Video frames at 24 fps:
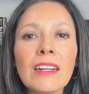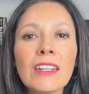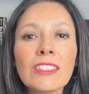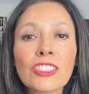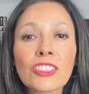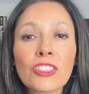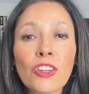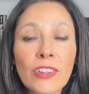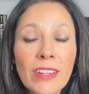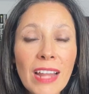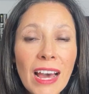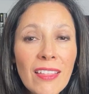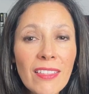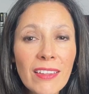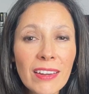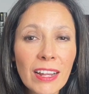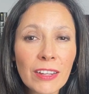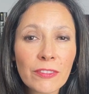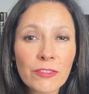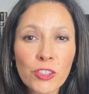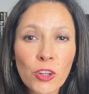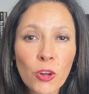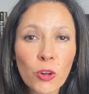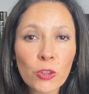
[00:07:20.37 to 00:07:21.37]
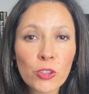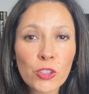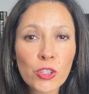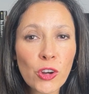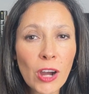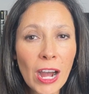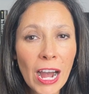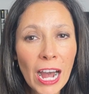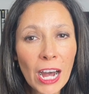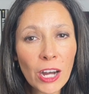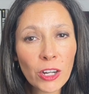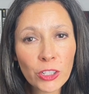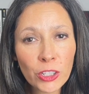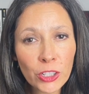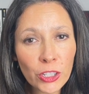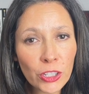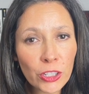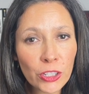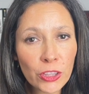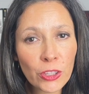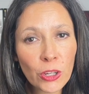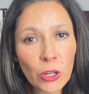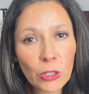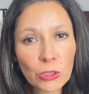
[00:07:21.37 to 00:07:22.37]
So now that I've told you how
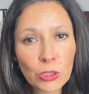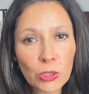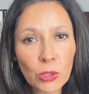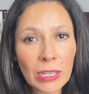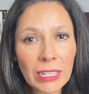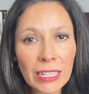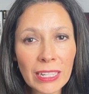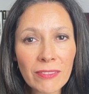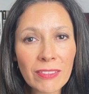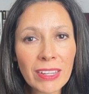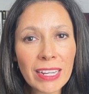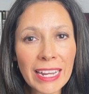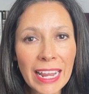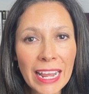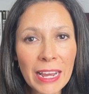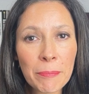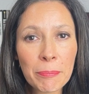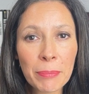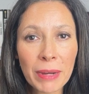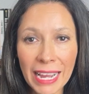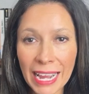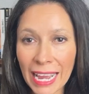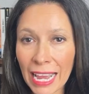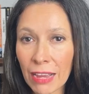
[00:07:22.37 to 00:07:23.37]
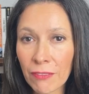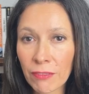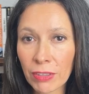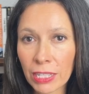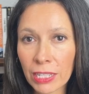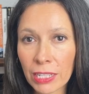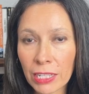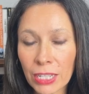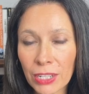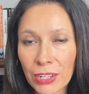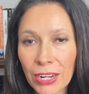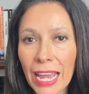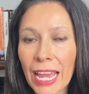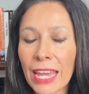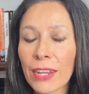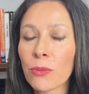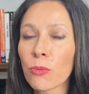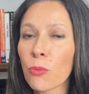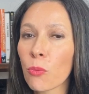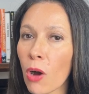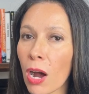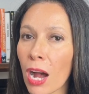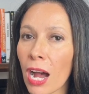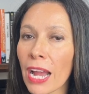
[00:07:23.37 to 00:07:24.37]
good those who live in Nampa have it here
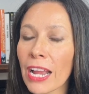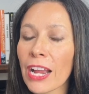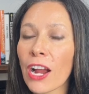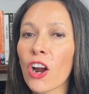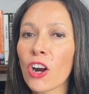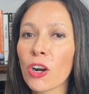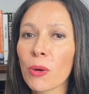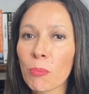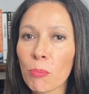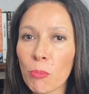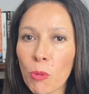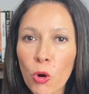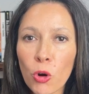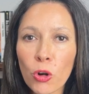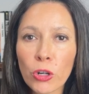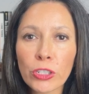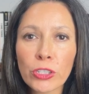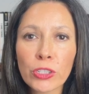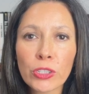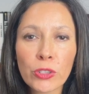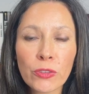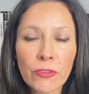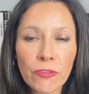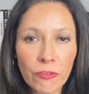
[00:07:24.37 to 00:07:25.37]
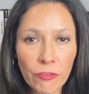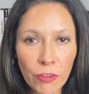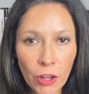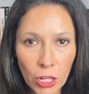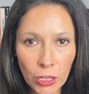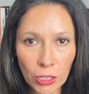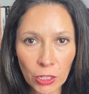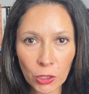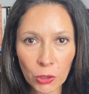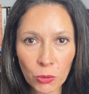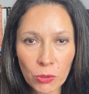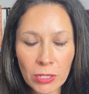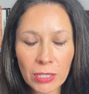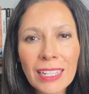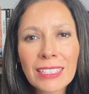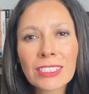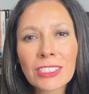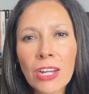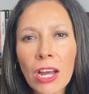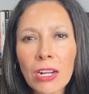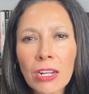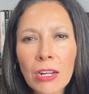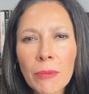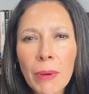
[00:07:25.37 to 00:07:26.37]
and why are more to follow, let's
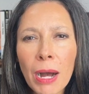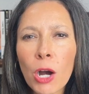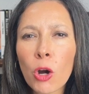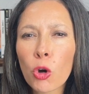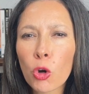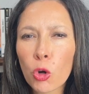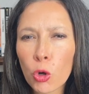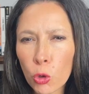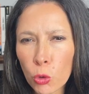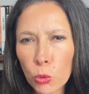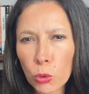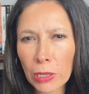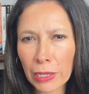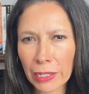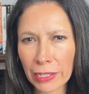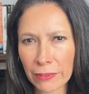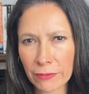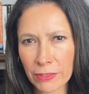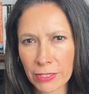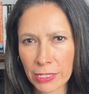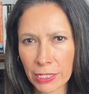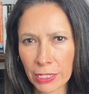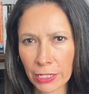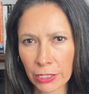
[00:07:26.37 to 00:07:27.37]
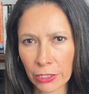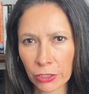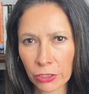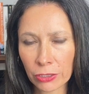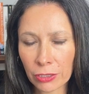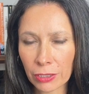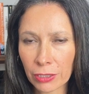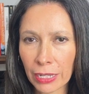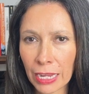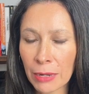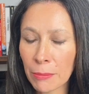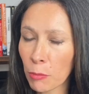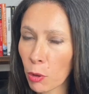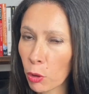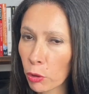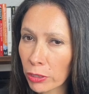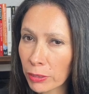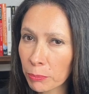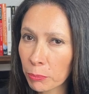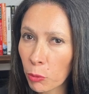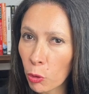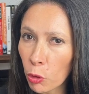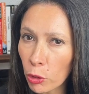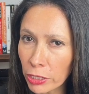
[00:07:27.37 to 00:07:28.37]
talk about who lives here, and more
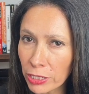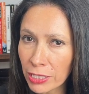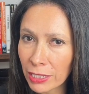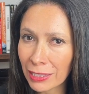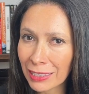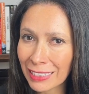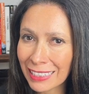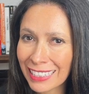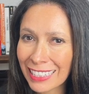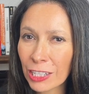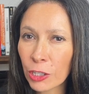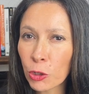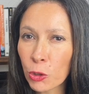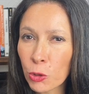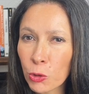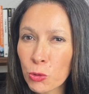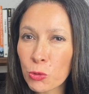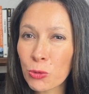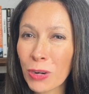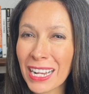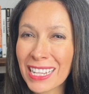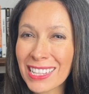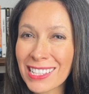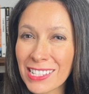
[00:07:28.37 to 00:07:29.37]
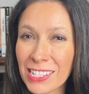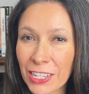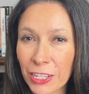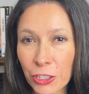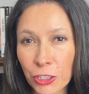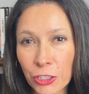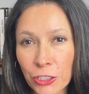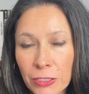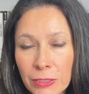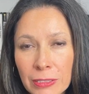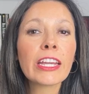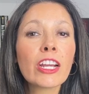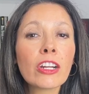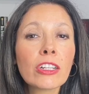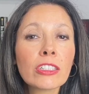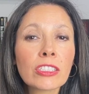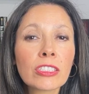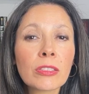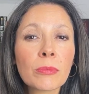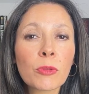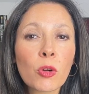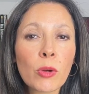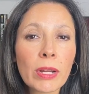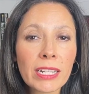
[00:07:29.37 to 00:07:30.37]
importantly, who rents here. Here are
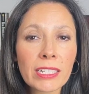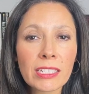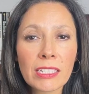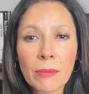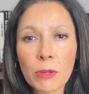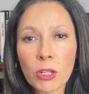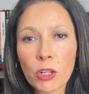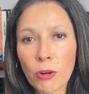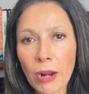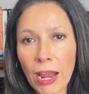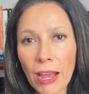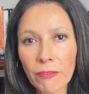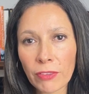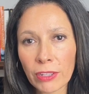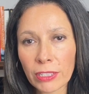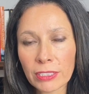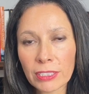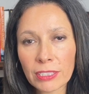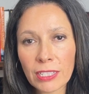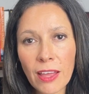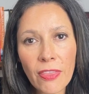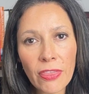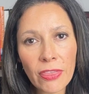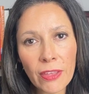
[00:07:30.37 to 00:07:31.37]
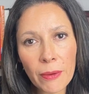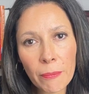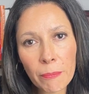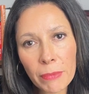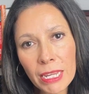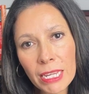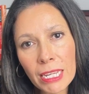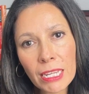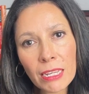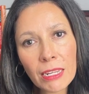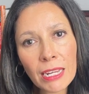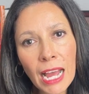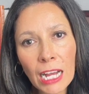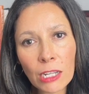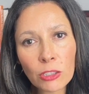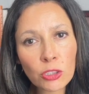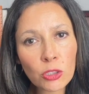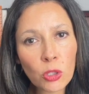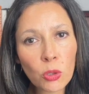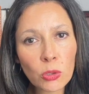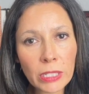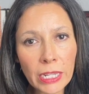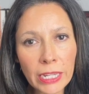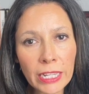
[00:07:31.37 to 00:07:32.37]
some quick demographics. The median
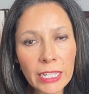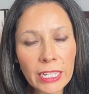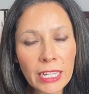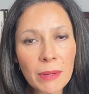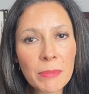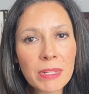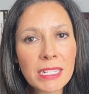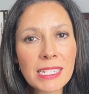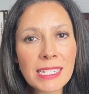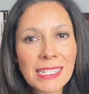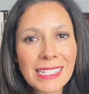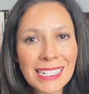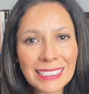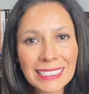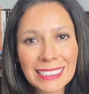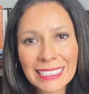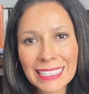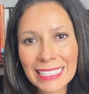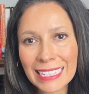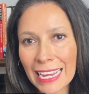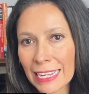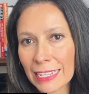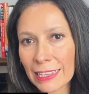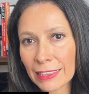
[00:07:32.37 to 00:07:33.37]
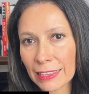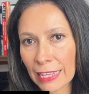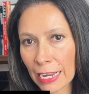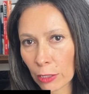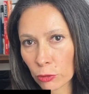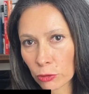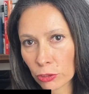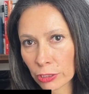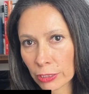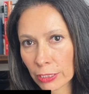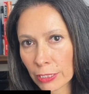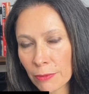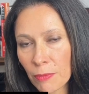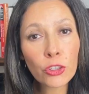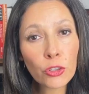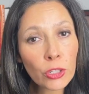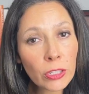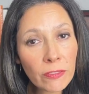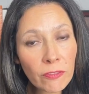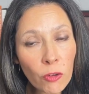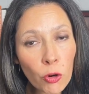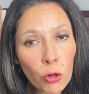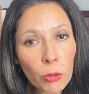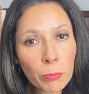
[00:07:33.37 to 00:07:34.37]
household income is $68,000,
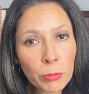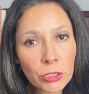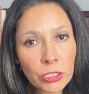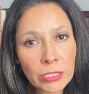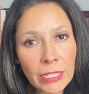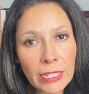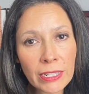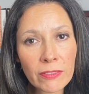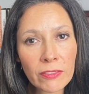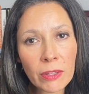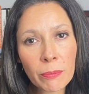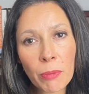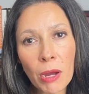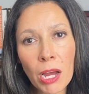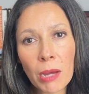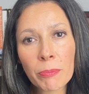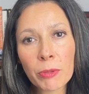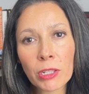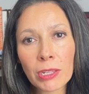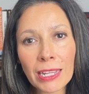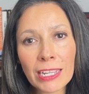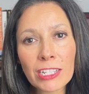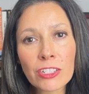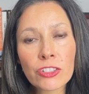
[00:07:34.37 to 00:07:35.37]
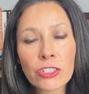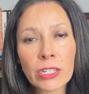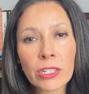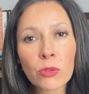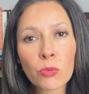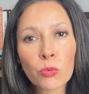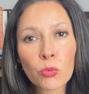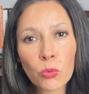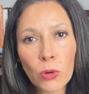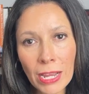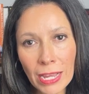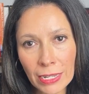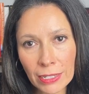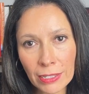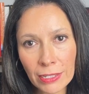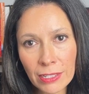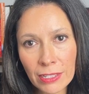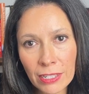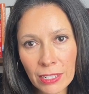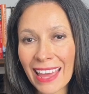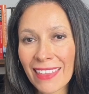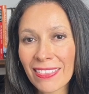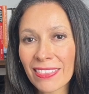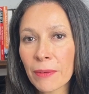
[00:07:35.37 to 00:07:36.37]
34% of the population
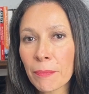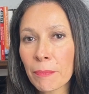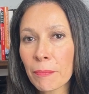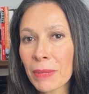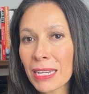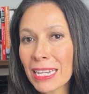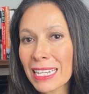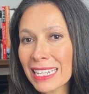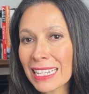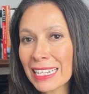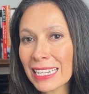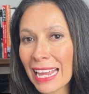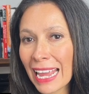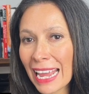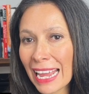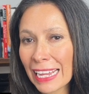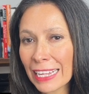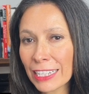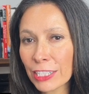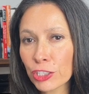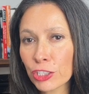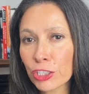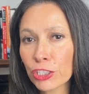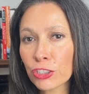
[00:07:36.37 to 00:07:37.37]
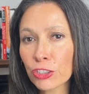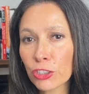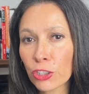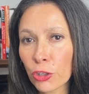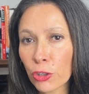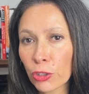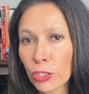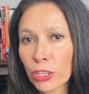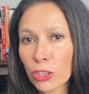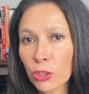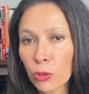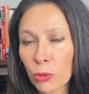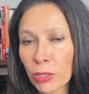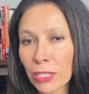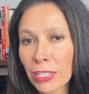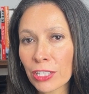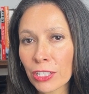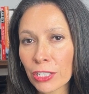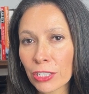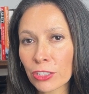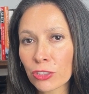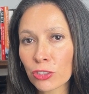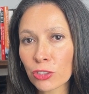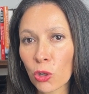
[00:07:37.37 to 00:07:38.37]
rent, and the median age is 33
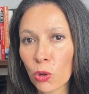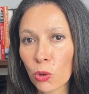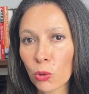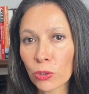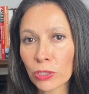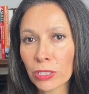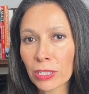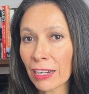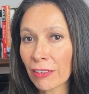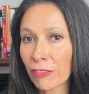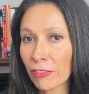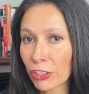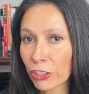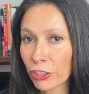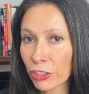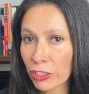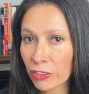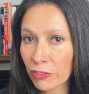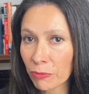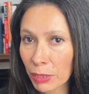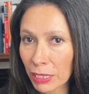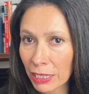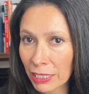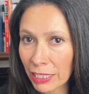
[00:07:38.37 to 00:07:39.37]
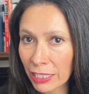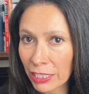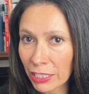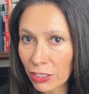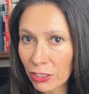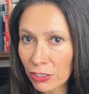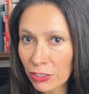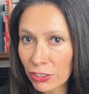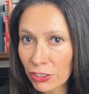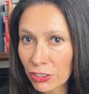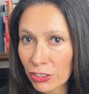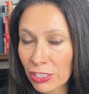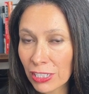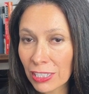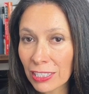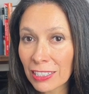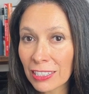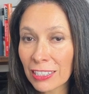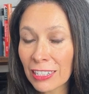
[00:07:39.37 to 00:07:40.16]
years old. Ever heard of millennials?